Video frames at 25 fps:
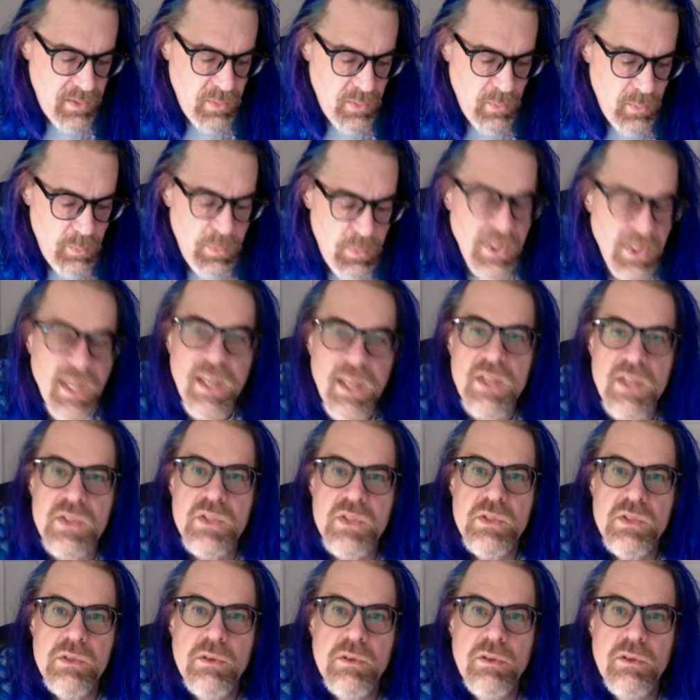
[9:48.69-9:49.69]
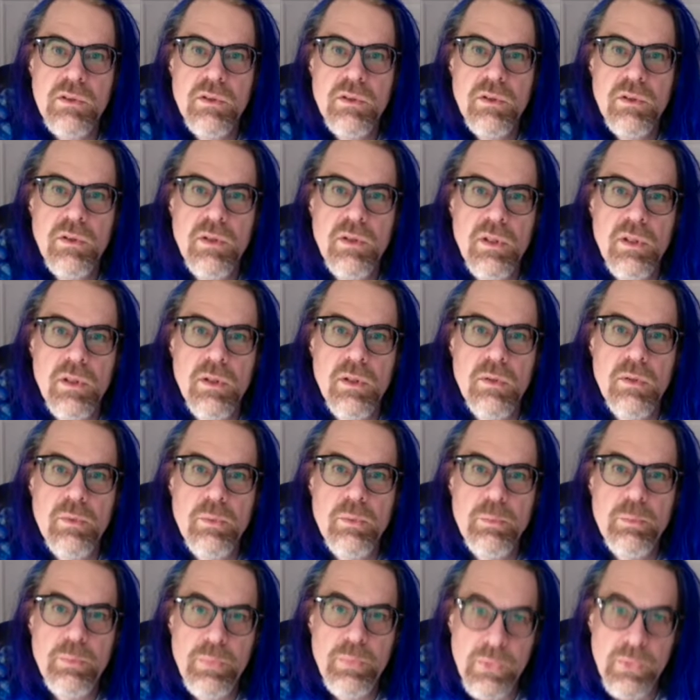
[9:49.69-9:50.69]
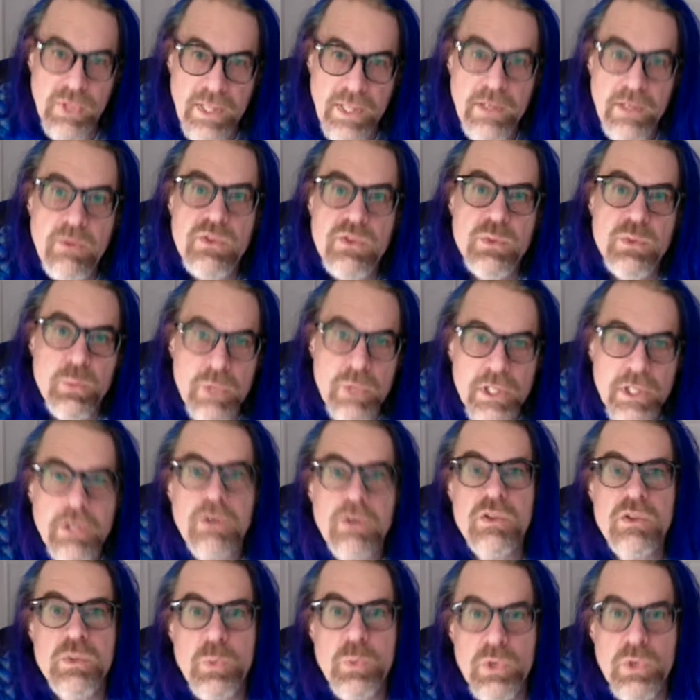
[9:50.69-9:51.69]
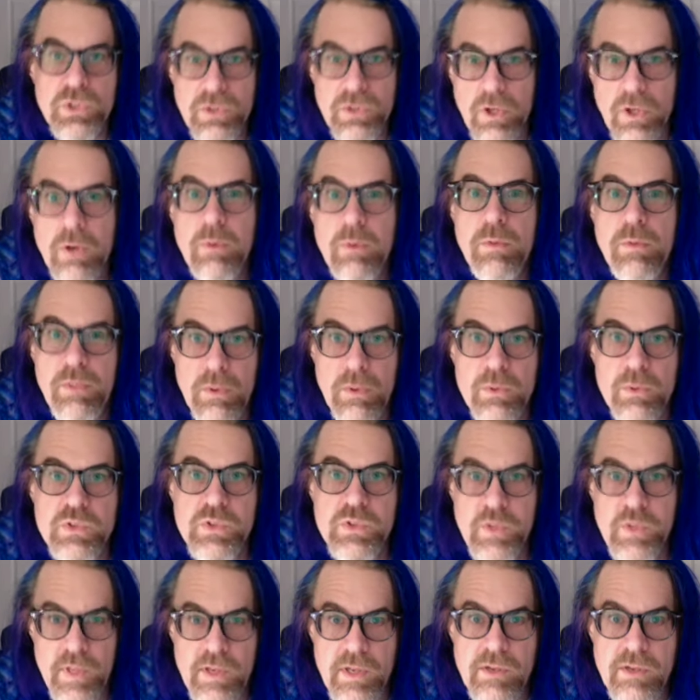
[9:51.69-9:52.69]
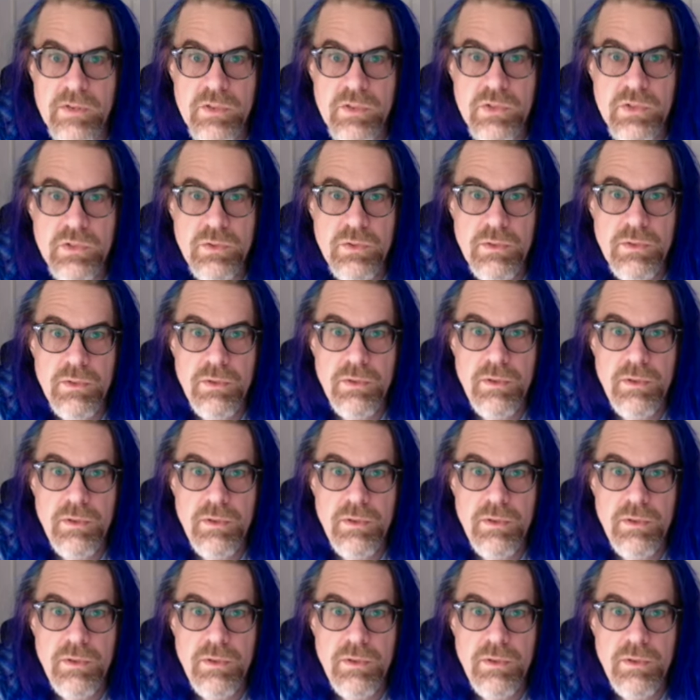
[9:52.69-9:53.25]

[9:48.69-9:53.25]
Because Plato's readers would know those things.